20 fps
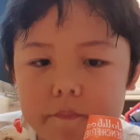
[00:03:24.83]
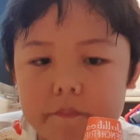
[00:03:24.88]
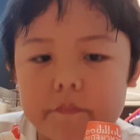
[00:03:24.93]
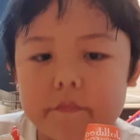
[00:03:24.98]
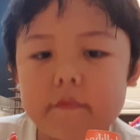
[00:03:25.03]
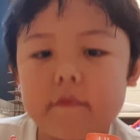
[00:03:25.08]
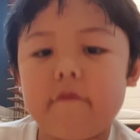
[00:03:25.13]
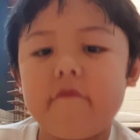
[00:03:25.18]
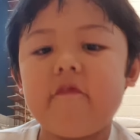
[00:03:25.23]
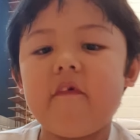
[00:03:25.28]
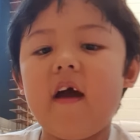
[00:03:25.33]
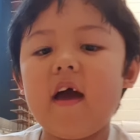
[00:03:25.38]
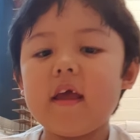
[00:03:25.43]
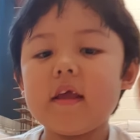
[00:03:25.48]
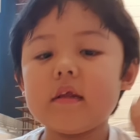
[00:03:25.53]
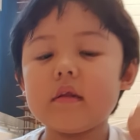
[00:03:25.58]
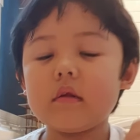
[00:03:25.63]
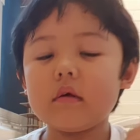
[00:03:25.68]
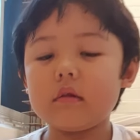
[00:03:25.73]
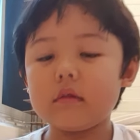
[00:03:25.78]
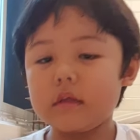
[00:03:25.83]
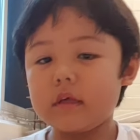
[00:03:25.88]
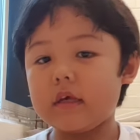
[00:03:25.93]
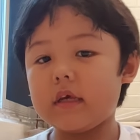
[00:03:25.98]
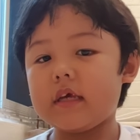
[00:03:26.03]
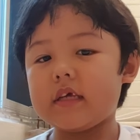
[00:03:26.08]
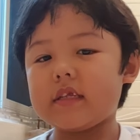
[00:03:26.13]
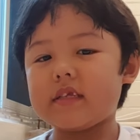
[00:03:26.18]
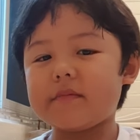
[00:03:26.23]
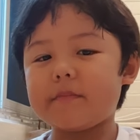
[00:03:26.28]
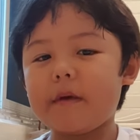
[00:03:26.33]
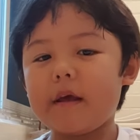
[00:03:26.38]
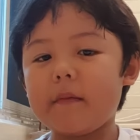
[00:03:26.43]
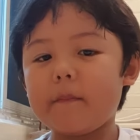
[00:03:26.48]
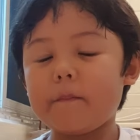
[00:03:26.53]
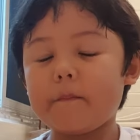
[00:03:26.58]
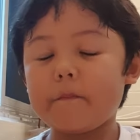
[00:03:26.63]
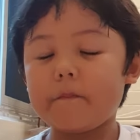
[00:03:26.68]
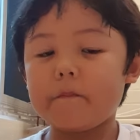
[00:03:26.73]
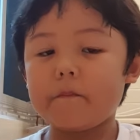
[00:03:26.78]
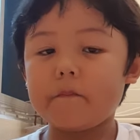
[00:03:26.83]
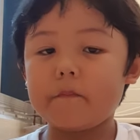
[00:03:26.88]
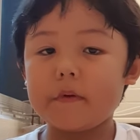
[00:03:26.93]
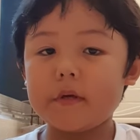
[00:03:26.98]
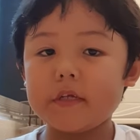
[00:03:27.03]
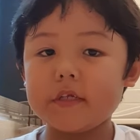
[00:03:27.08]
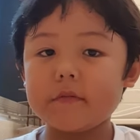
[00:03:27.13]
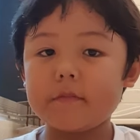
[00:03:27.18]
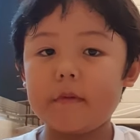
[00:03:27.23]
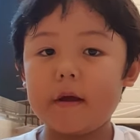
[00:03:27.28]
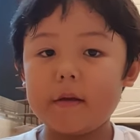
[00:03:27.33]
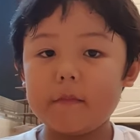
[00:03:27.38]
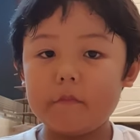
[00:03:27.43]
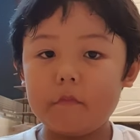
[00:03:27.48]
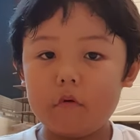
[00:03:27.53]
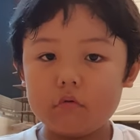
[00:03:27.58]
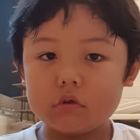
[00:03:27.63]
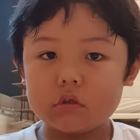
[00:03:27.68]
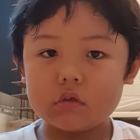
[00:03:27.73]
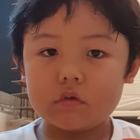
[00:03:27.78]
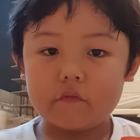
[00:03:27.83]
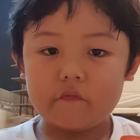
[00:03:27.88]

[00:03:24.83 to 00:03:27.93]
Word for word: And finally, it's my it's my most